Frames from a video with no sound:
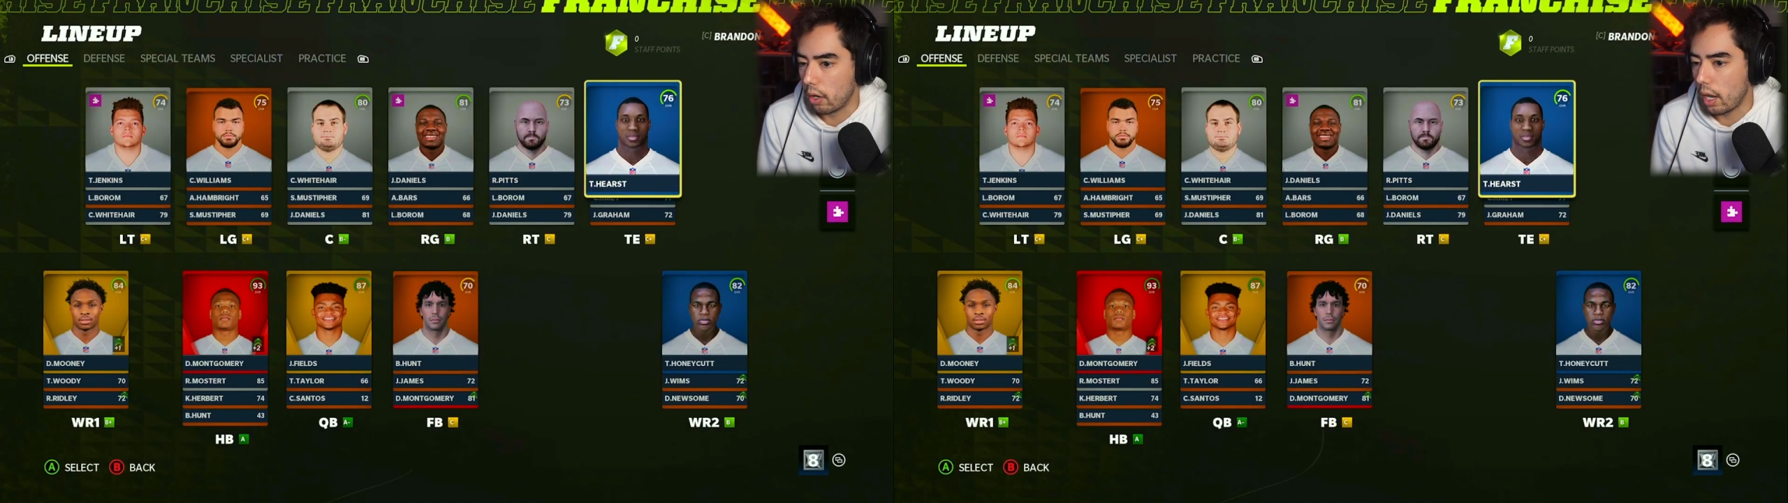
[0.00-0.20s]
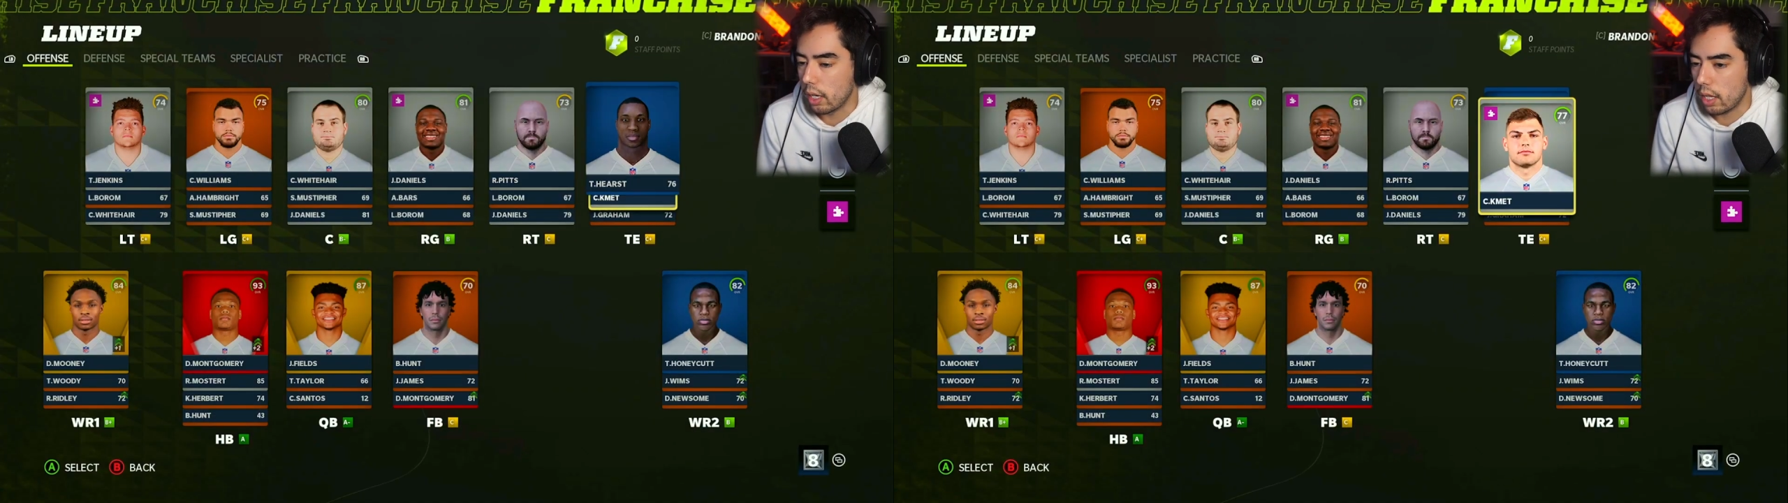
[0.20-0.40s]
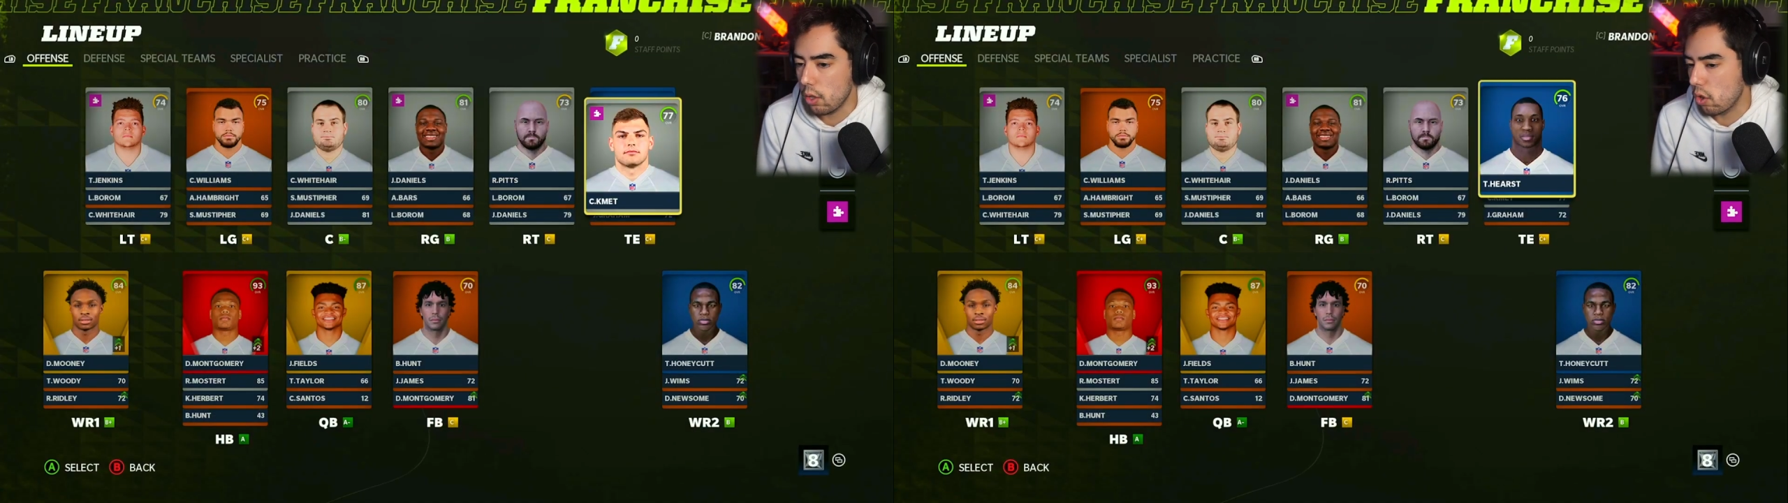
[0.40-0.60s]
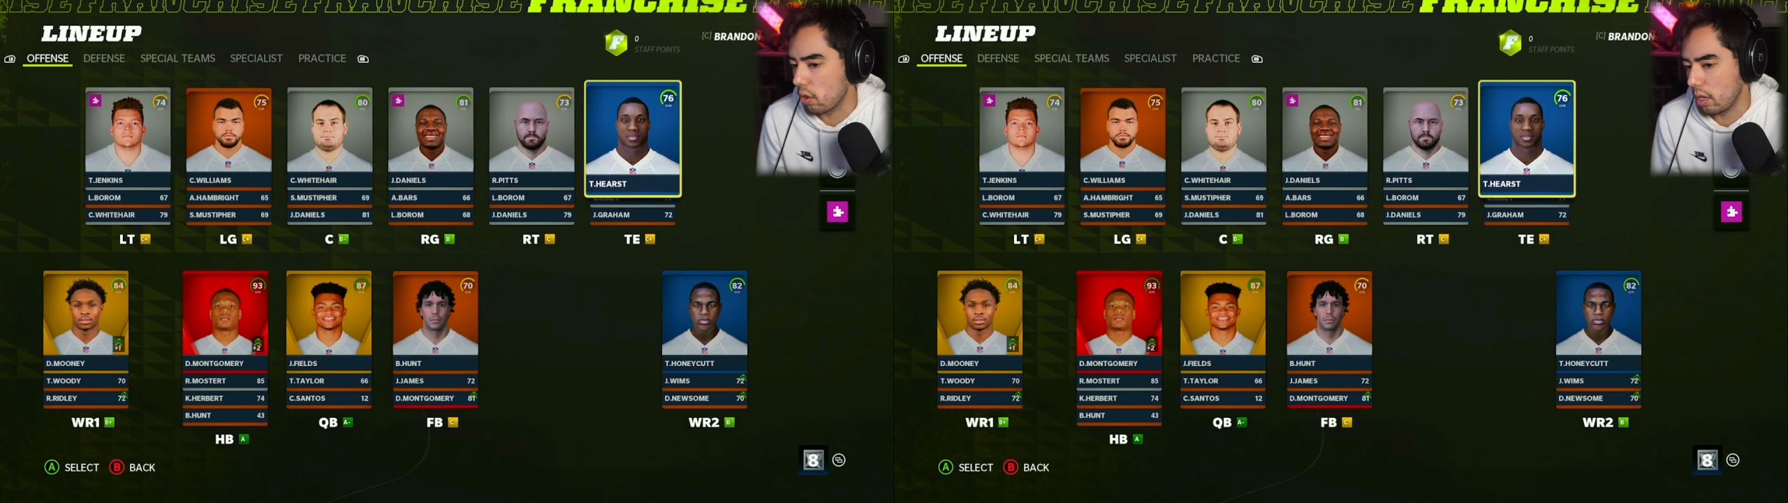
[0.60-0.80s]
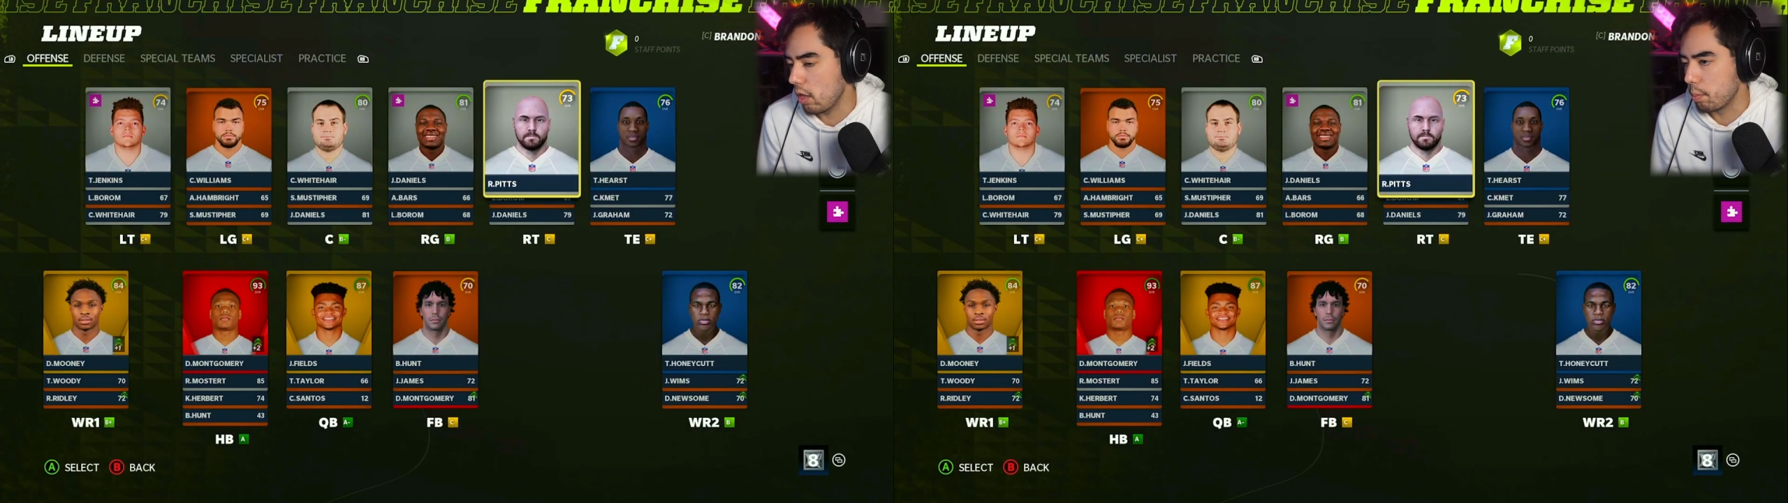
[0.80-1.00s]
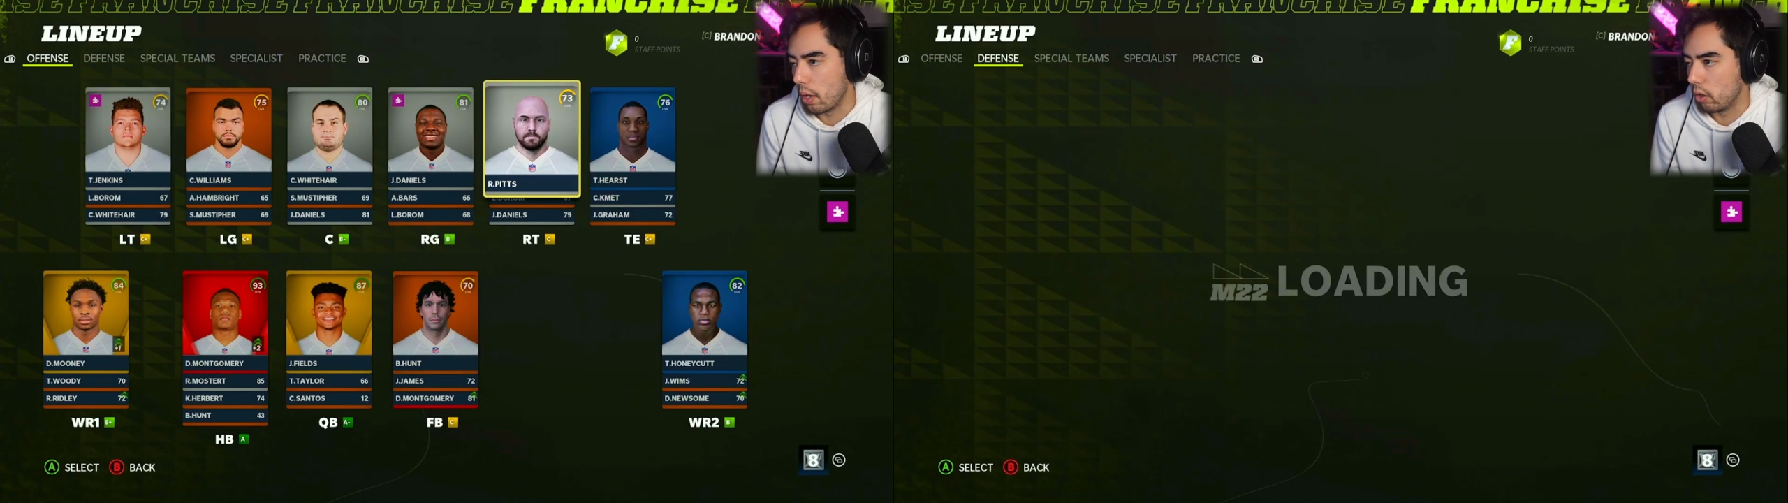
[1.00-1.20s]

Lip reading: And he's better